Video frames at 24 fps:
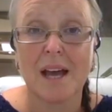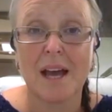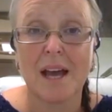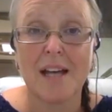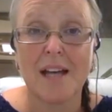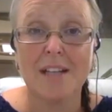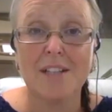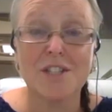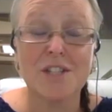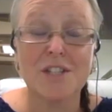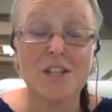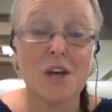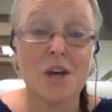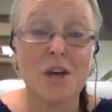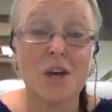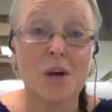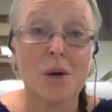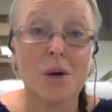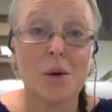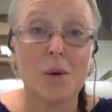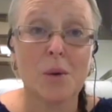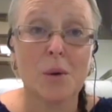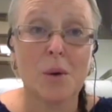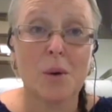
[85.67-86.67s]
And
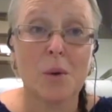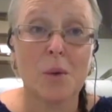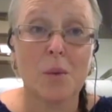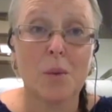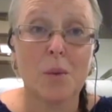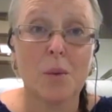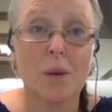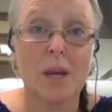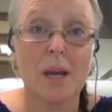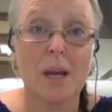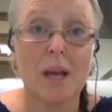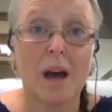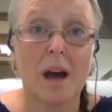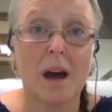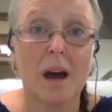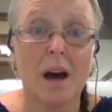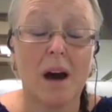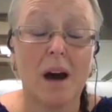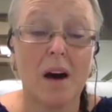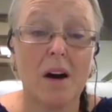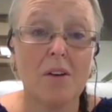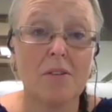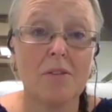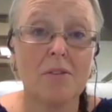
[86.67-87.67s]
so we
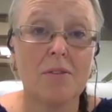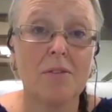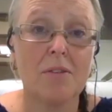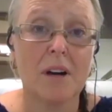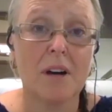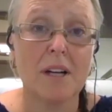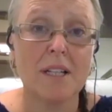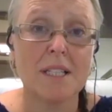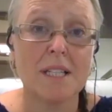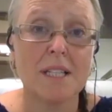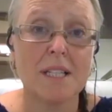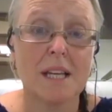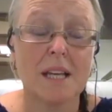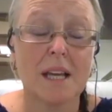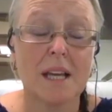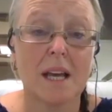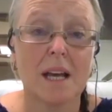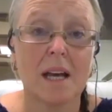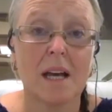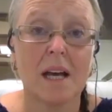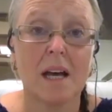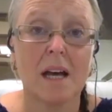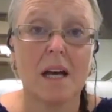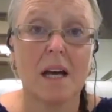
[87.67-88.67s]
are finding
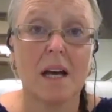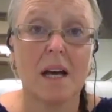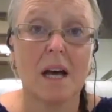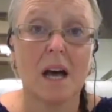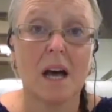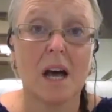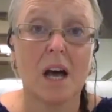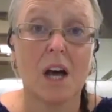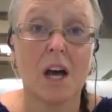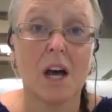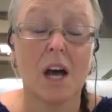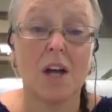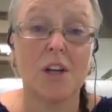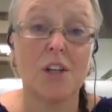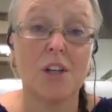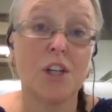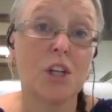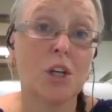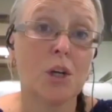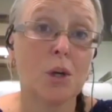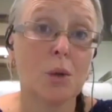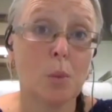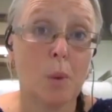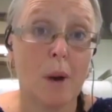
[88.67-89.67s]
a
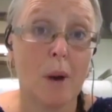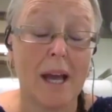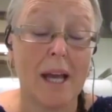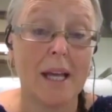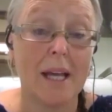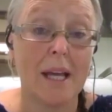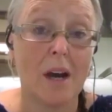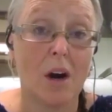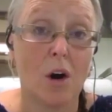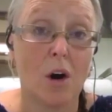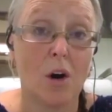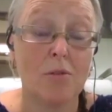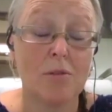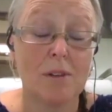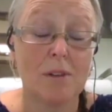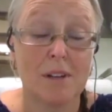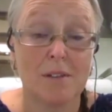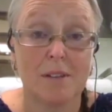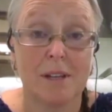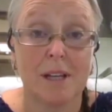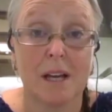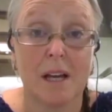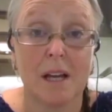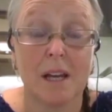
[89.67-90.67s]
new way of
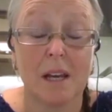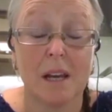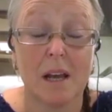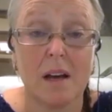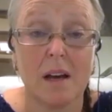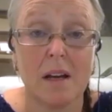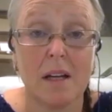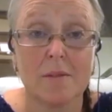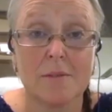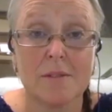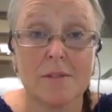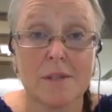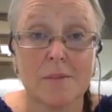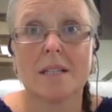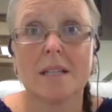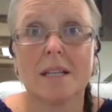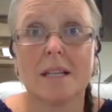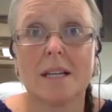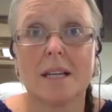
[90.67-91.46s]
living our lives.